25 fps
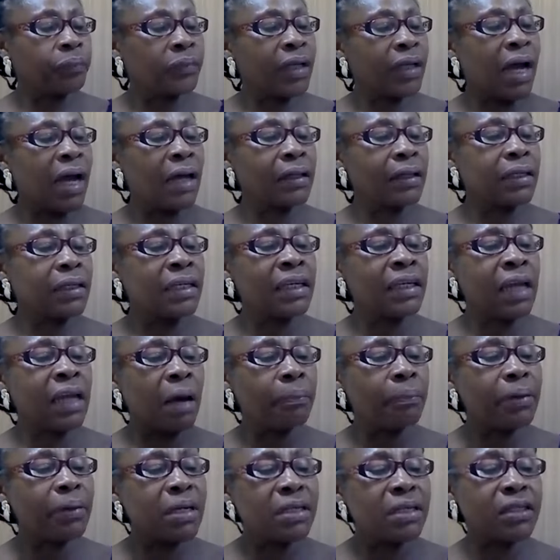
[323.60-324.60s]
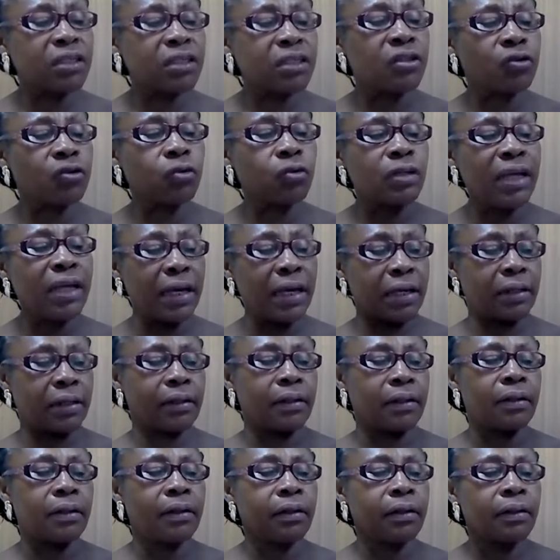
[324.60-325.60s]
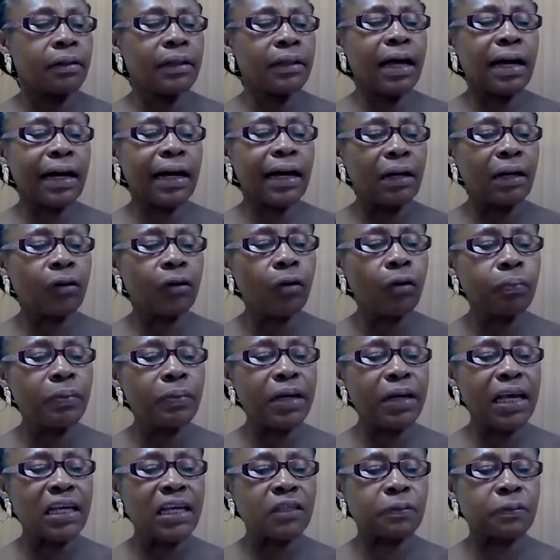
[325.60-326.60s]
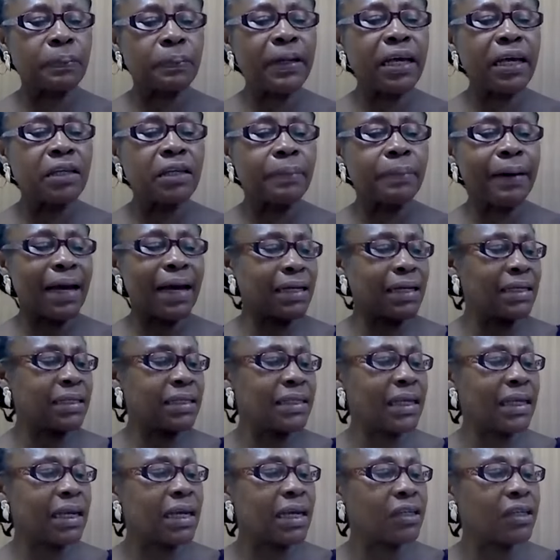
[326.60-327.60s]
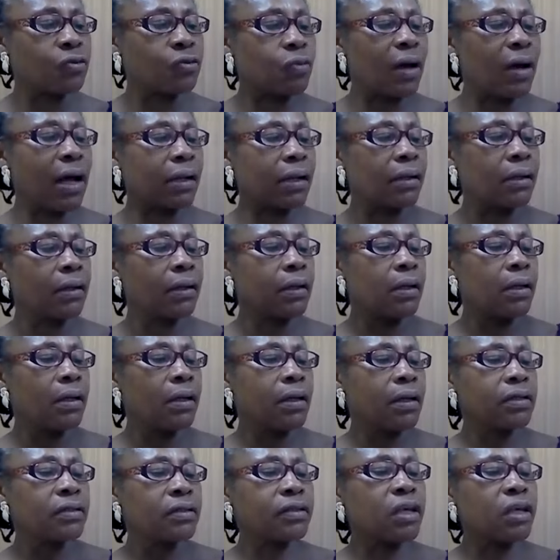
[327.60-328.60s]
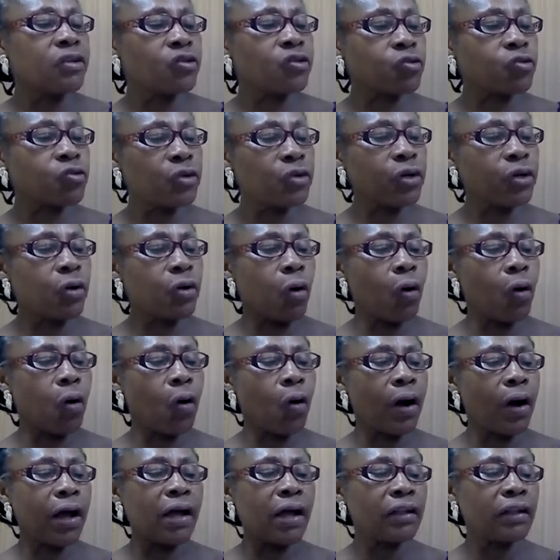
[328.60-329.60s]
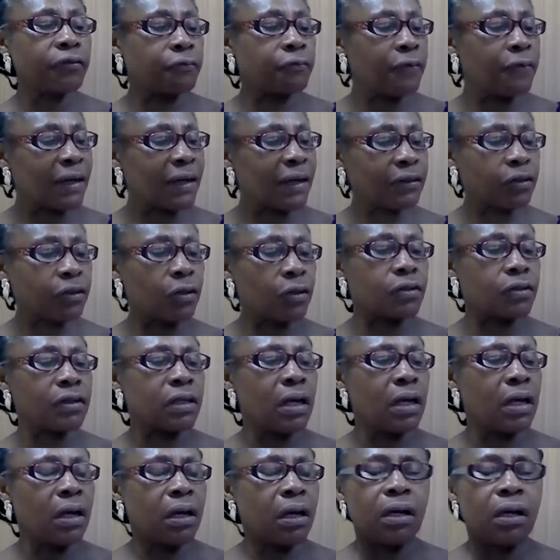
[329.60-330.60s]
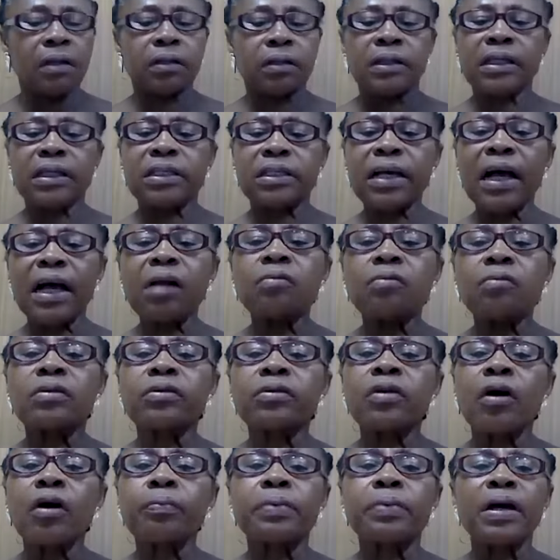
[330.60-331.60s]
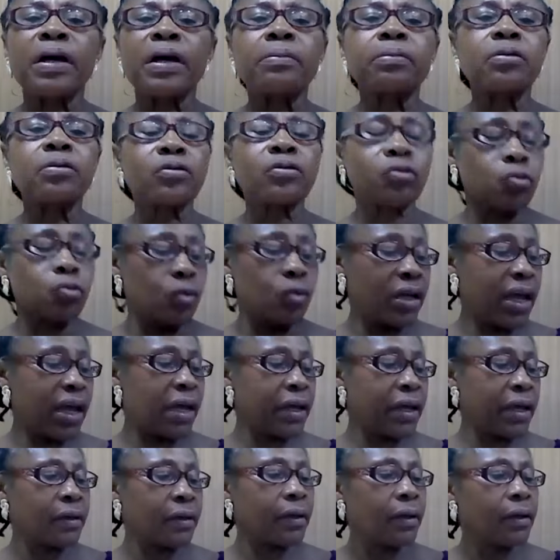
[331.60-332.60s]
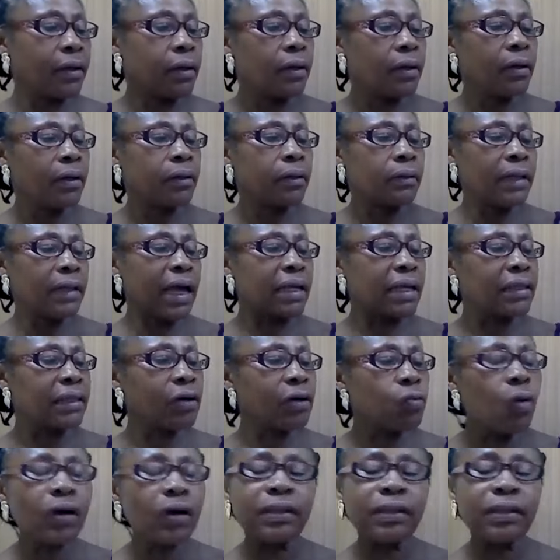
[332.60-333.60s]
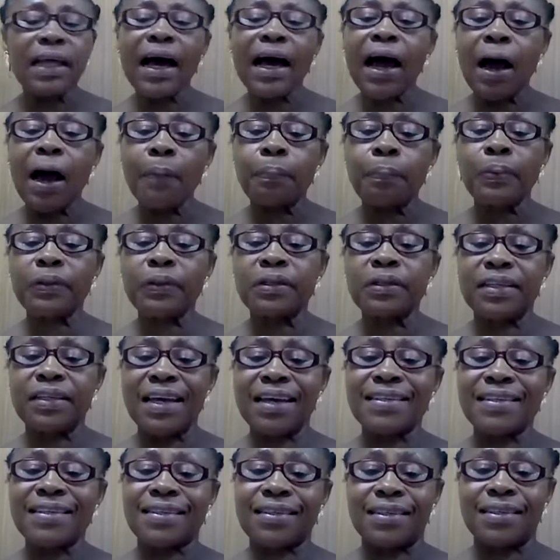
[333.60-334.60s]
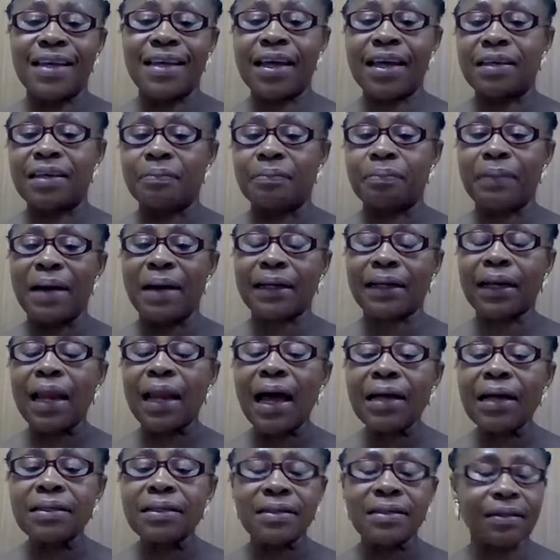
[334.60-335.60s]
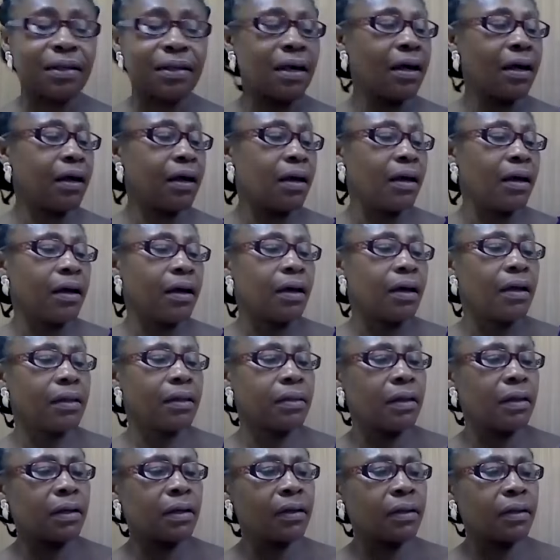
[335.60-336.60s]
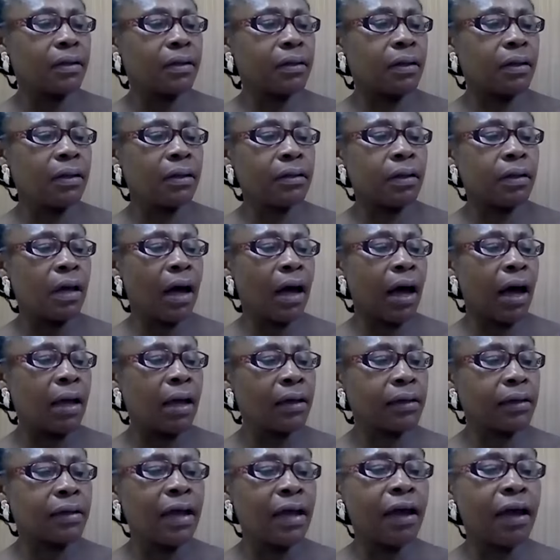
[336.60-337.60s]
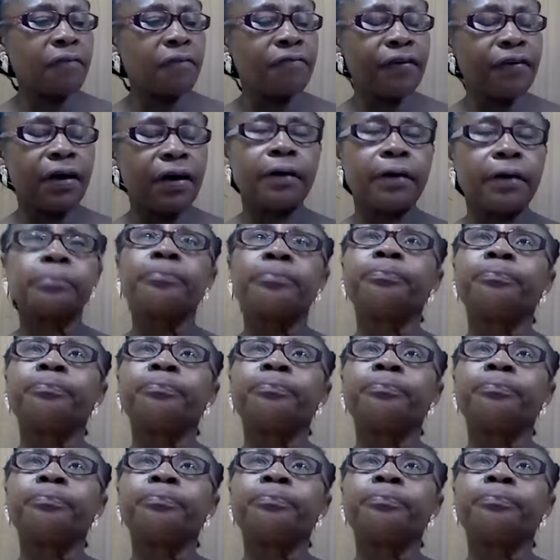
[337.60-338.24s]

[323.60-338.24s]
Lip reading: an inability to learn that cannot be explained by intellectual, sensory, or health factors. The child will not be able to learn. Like the one that happened yesterday in my class, I gave a